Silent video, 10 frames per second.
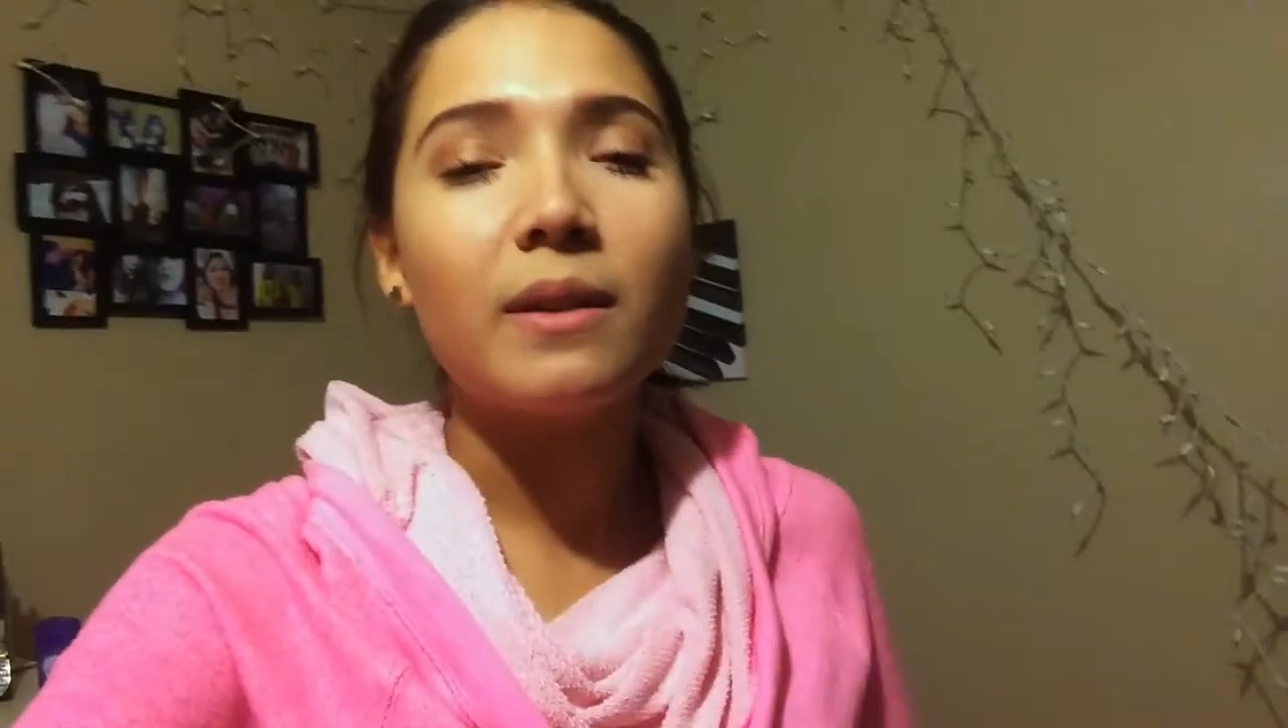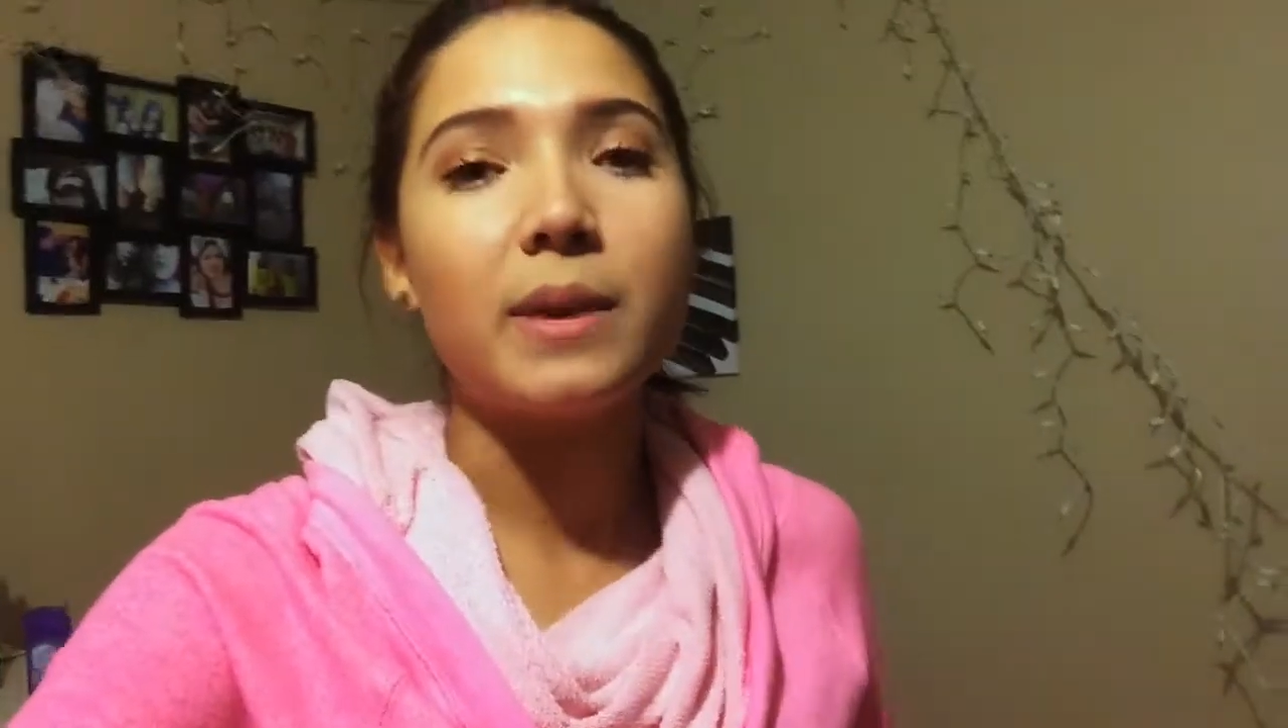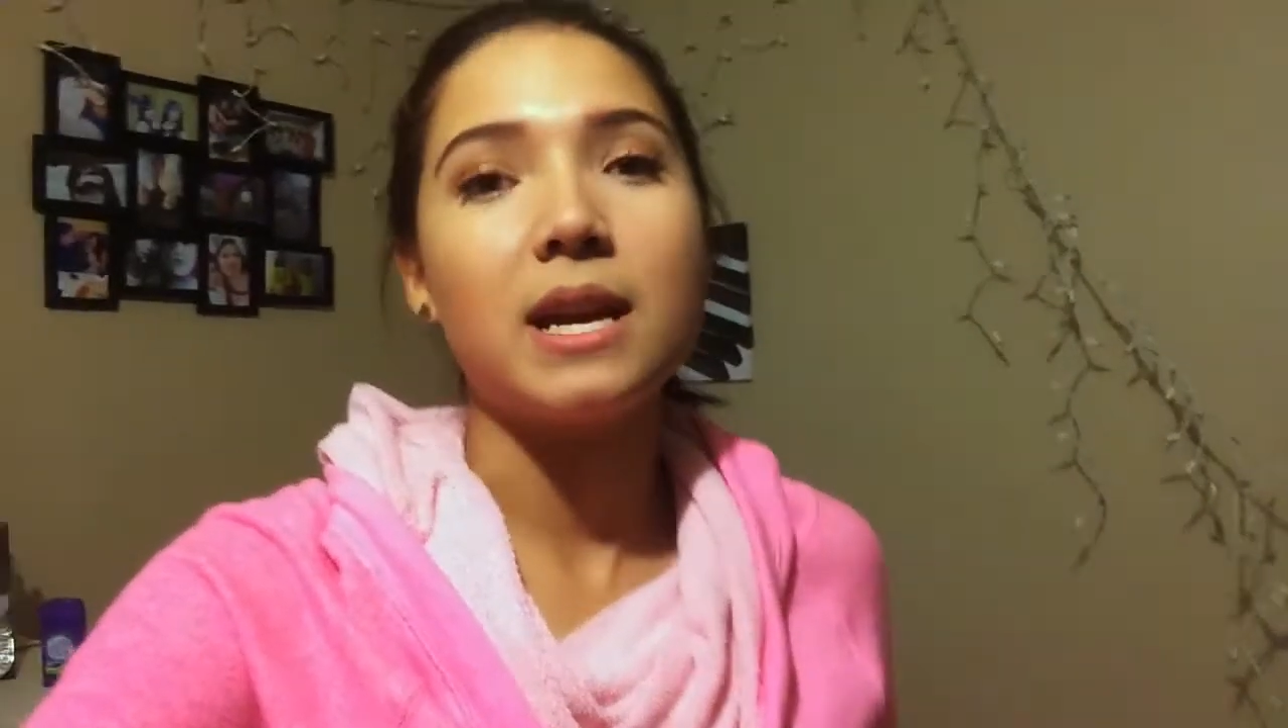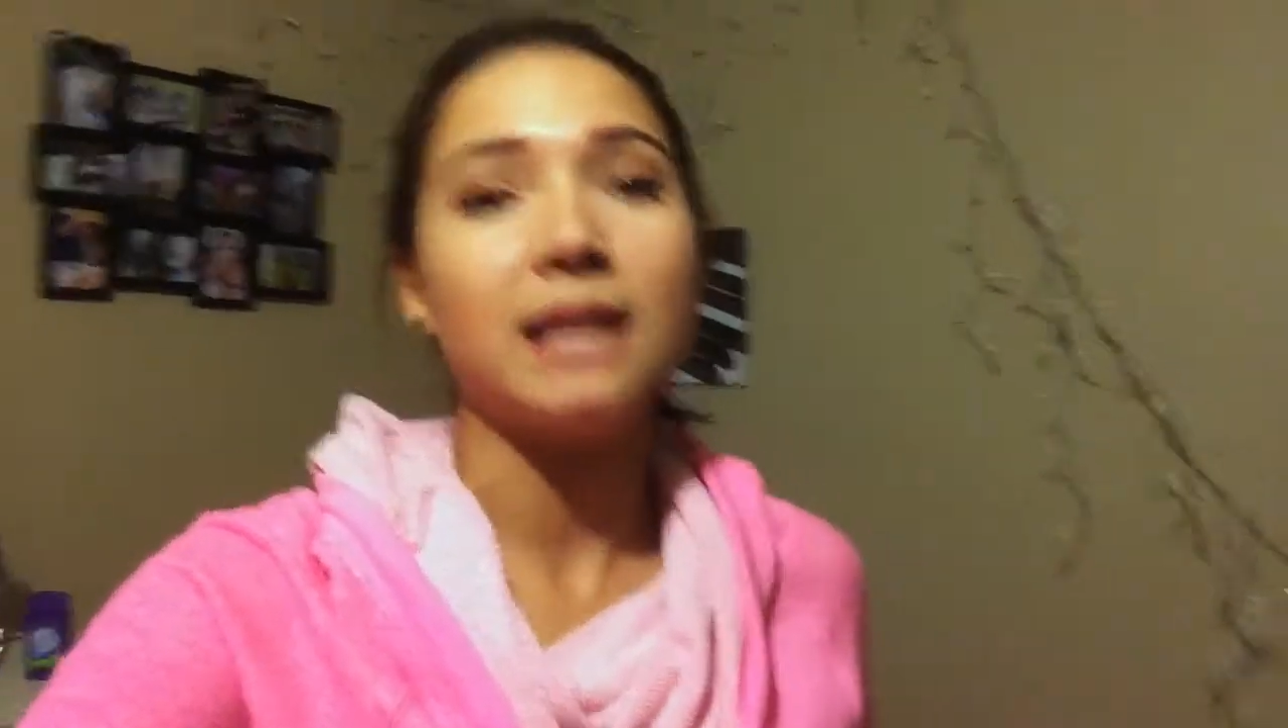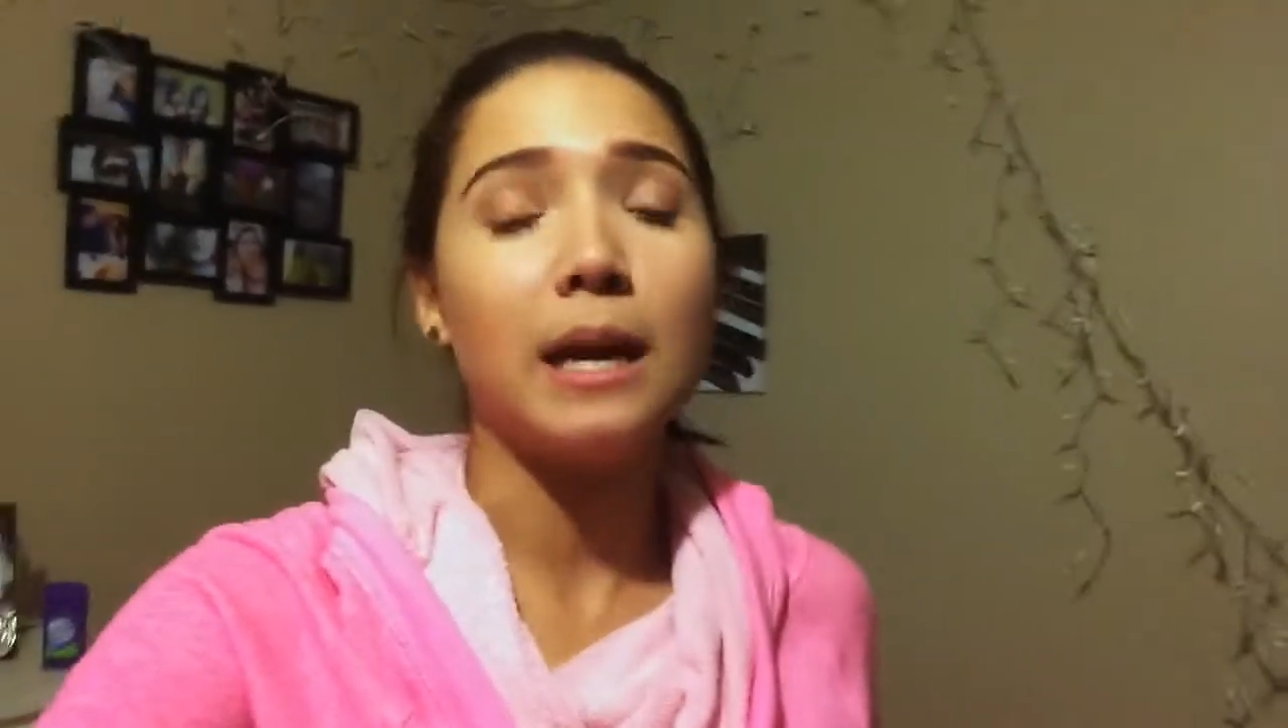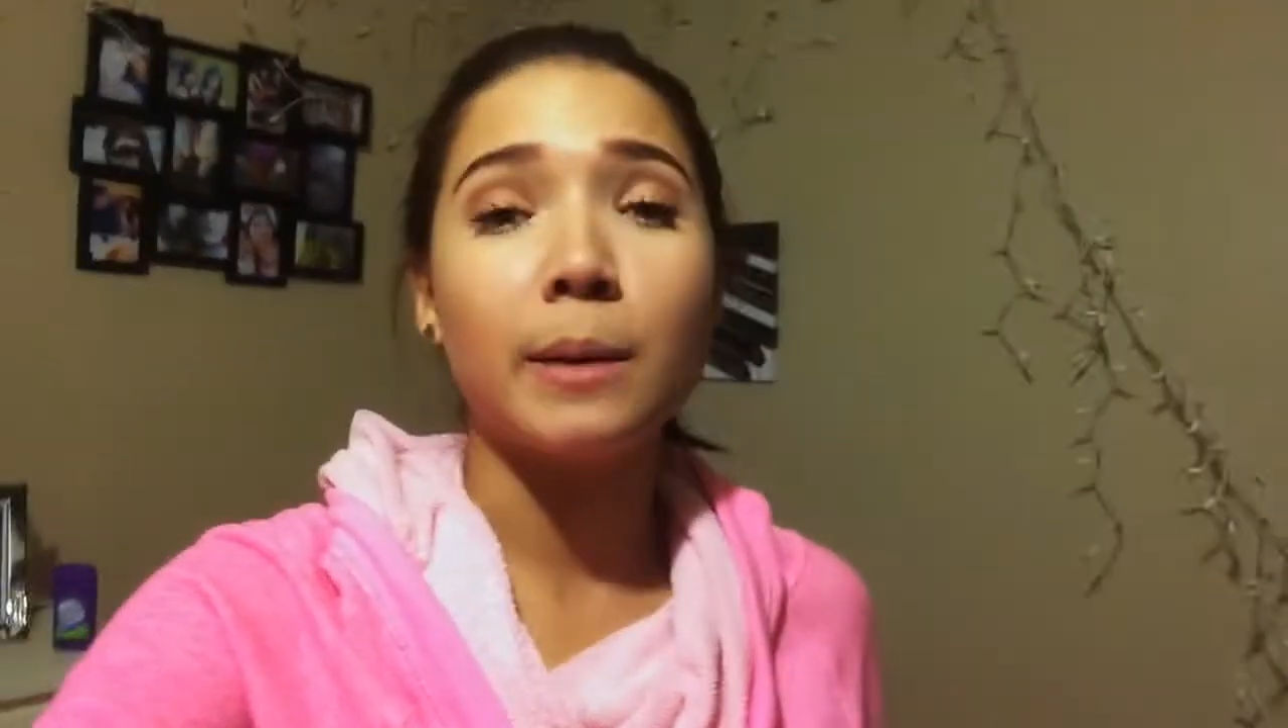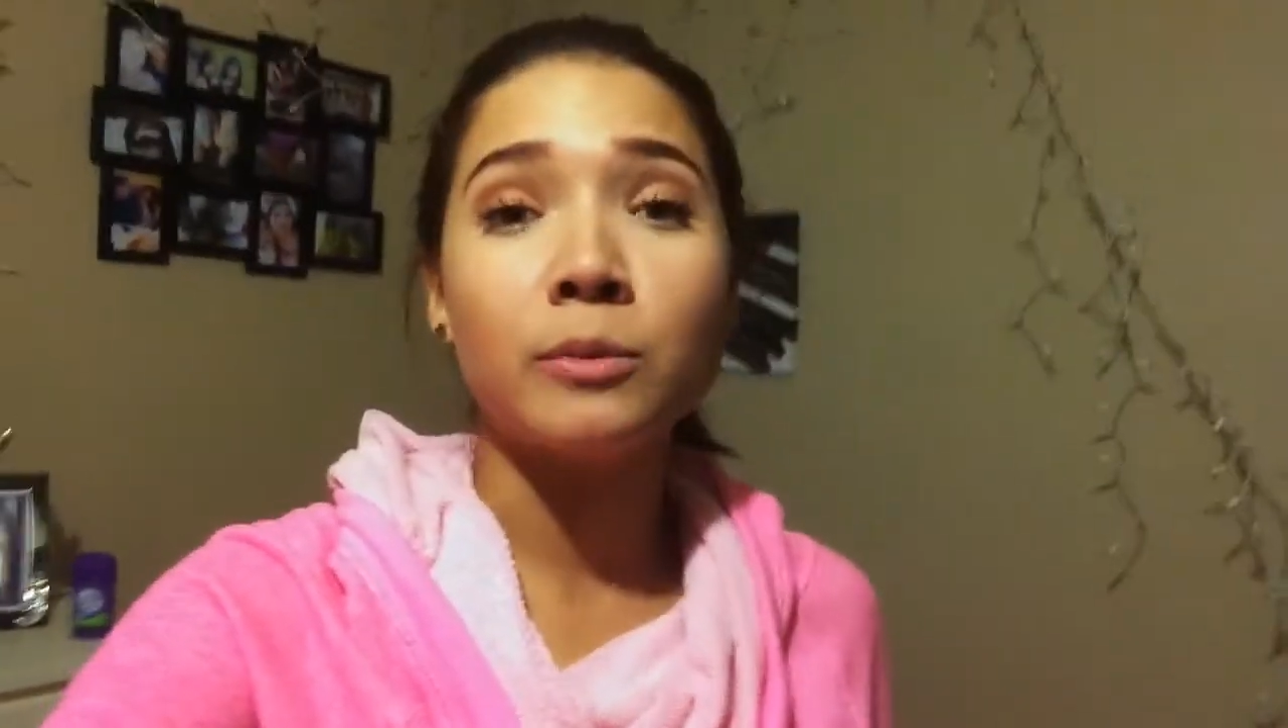because I am